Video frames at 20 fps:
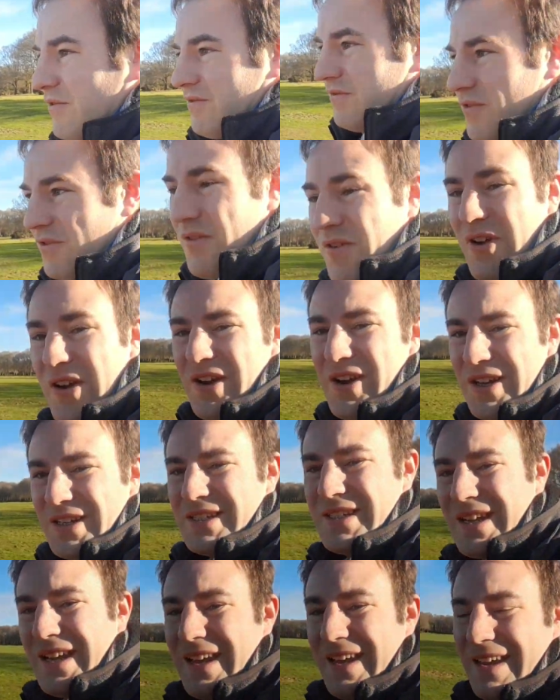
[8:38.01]
for a very
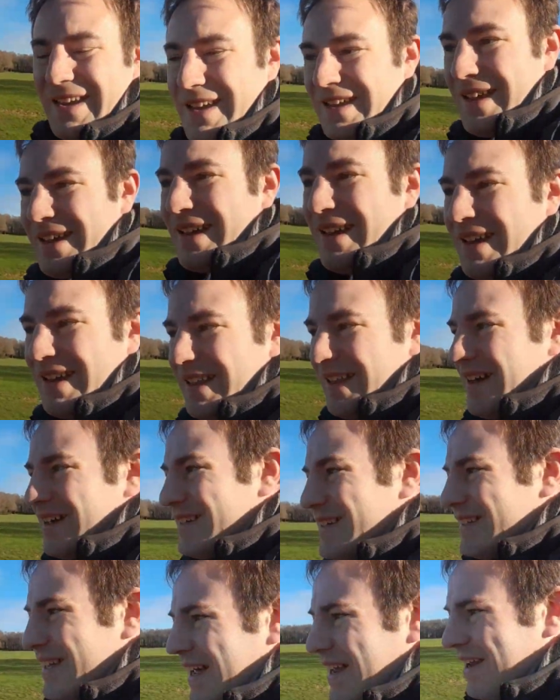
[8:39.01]
nice day like
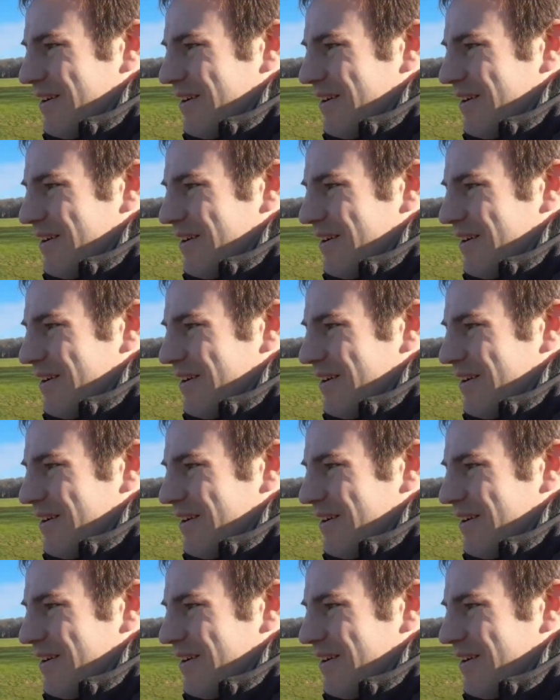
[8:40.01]
today.